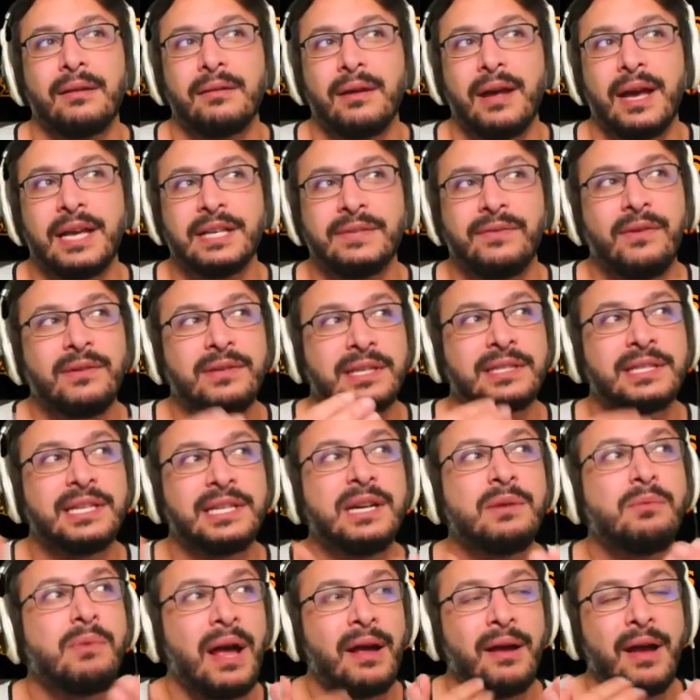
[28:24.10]
as far as like
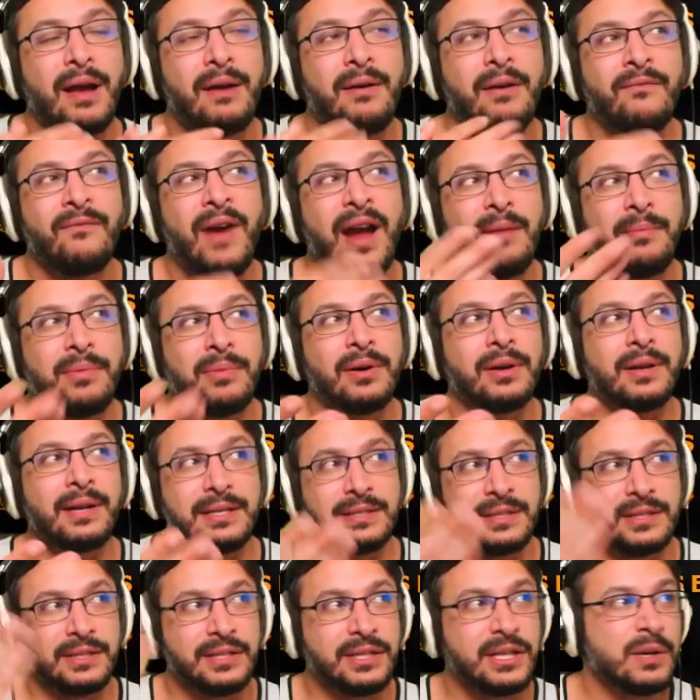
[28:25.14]
viability as
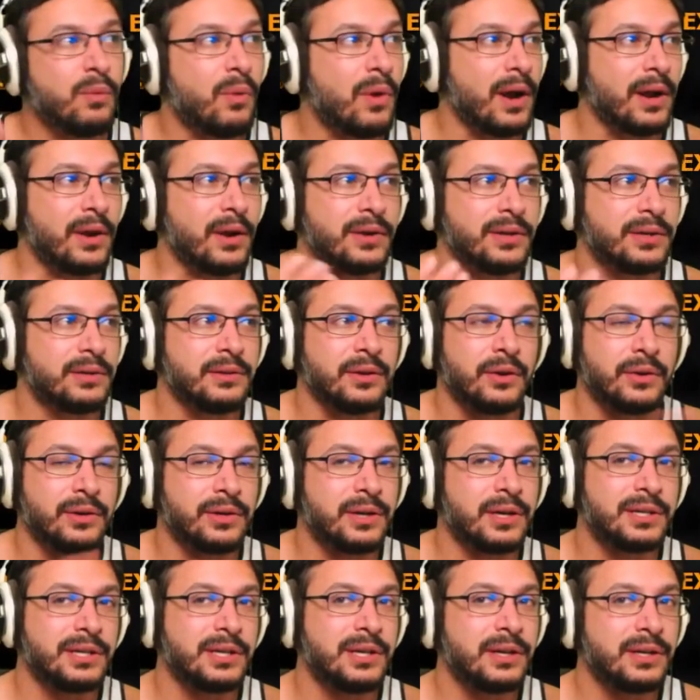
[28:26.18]
in tier 1 or
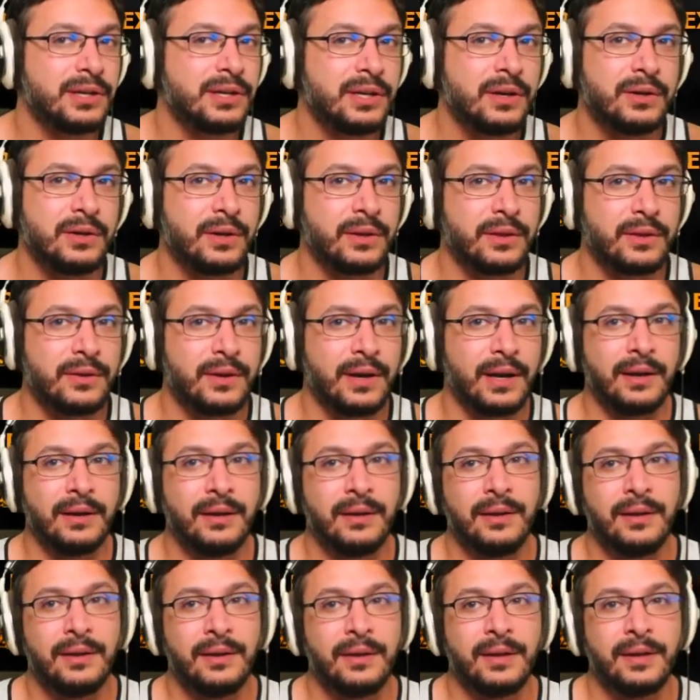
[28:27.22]
tier 2, 3. You know
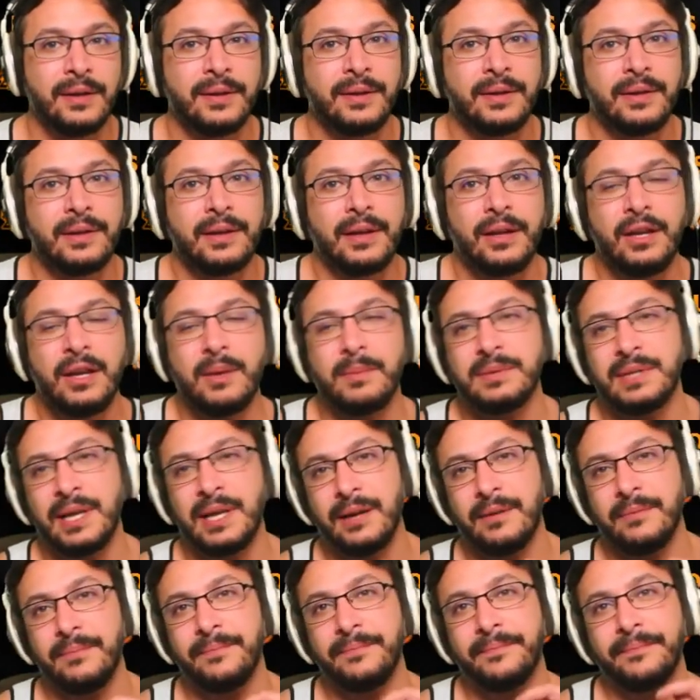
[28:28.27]
what I'm
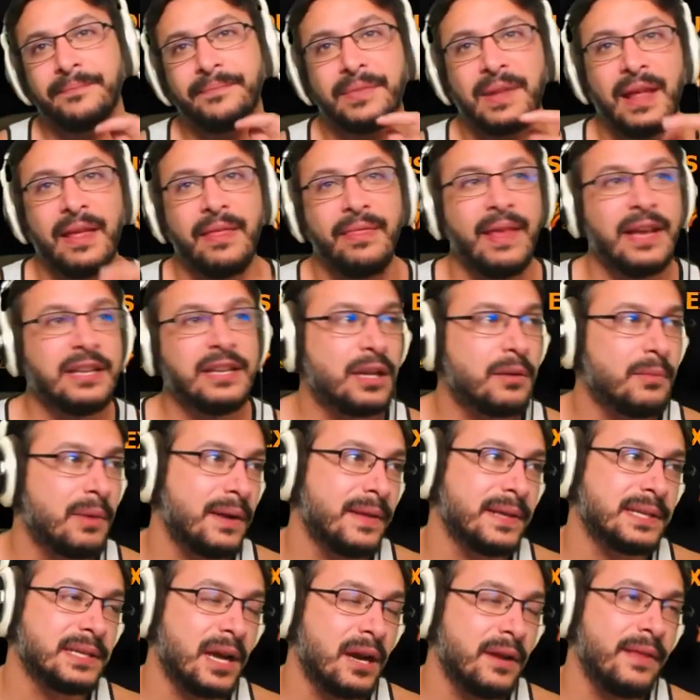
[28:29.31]
saying? That's how I'm
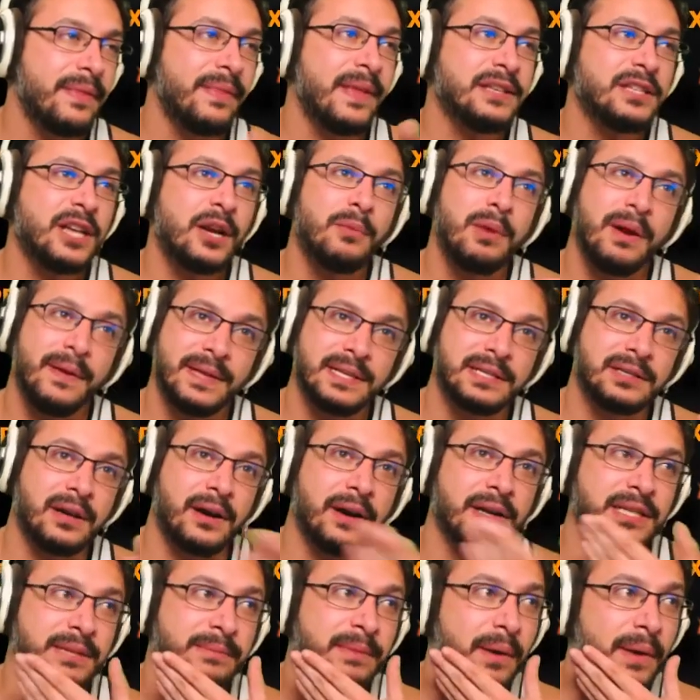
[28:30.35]
rating these. That's how I'm rating these
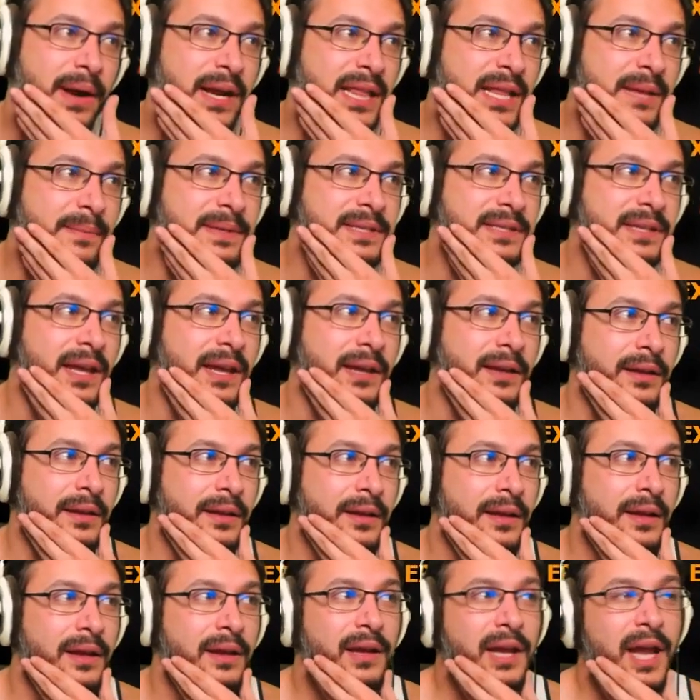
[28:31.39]
cards. I'm not rating them as like
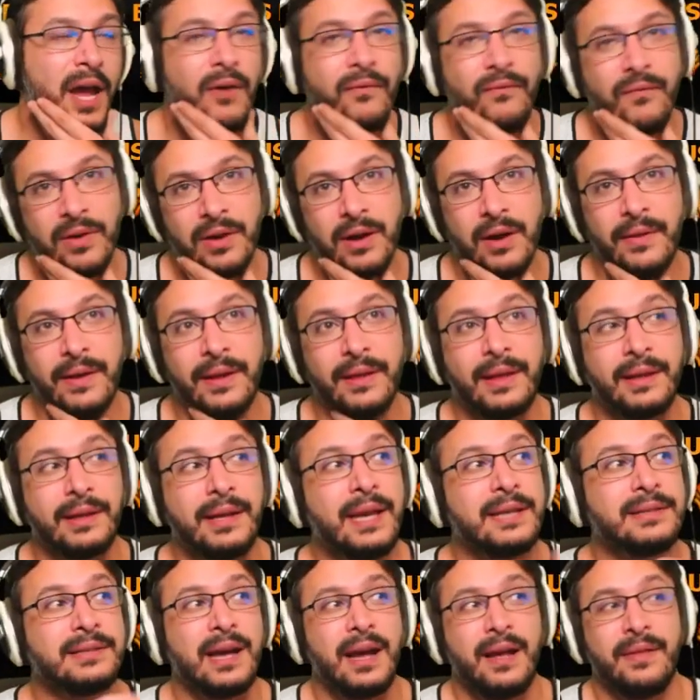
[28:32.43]
how fun are they. Like,
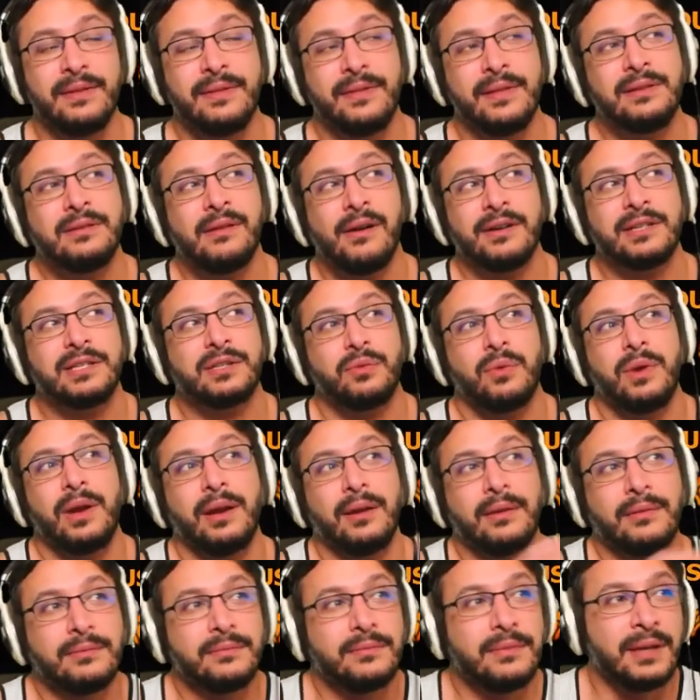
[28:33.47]
yes, this card's sweet.
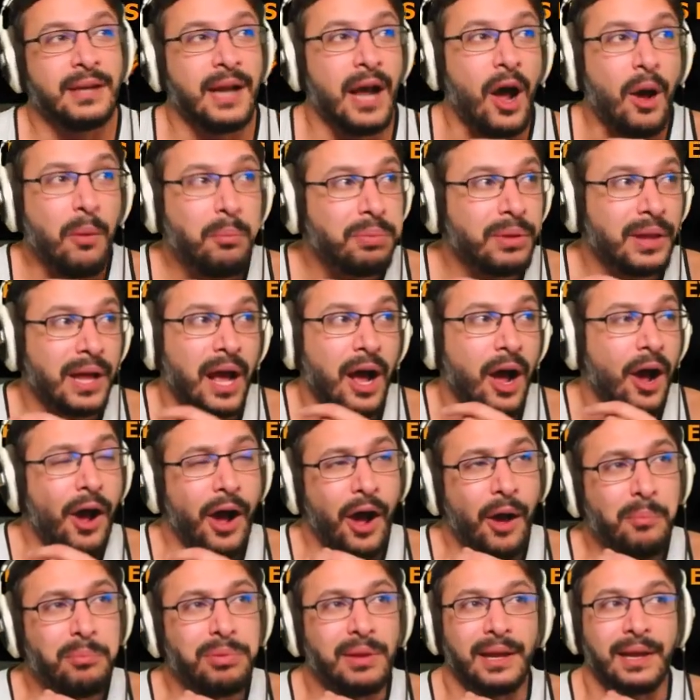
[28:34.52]
And I'll
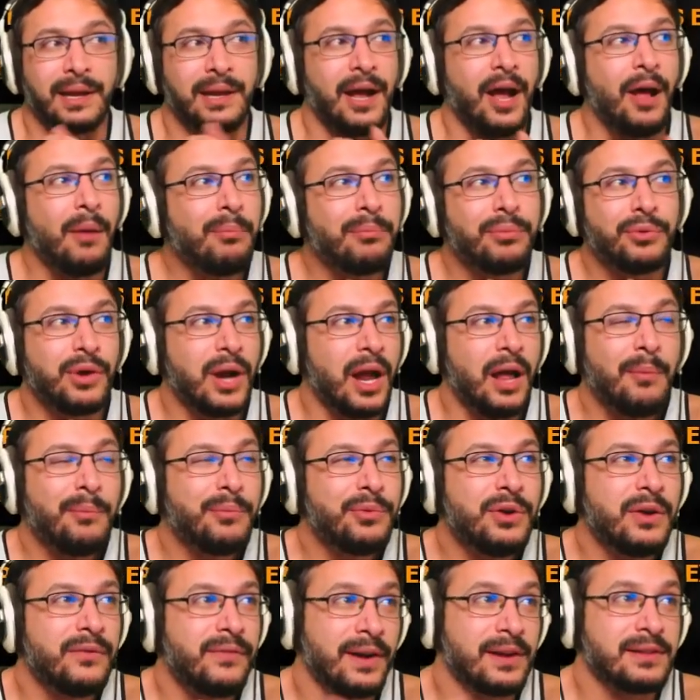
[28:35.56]
play it. I'll
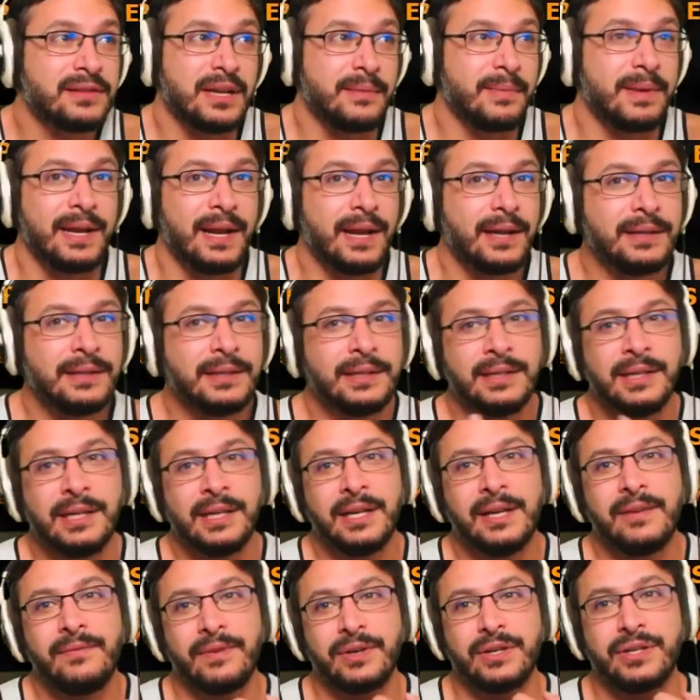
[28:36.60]
brew a fucking zombie deck
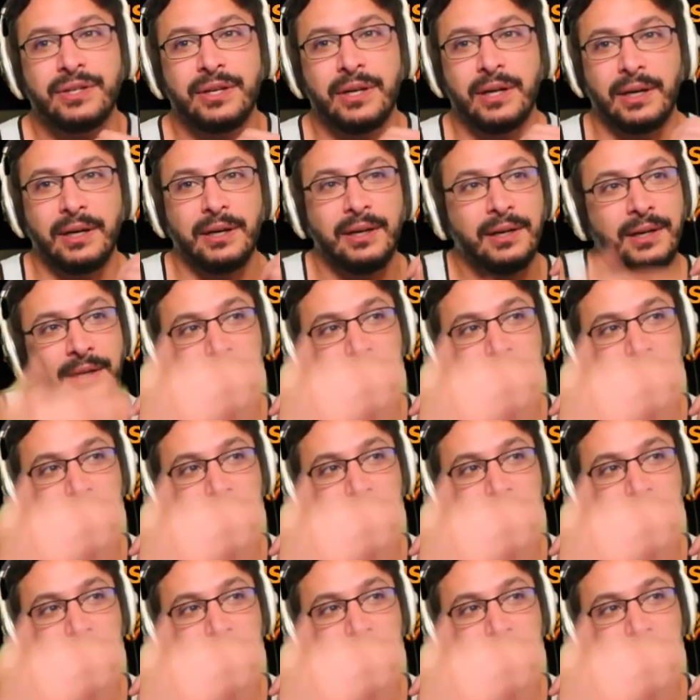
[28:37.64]
for sure.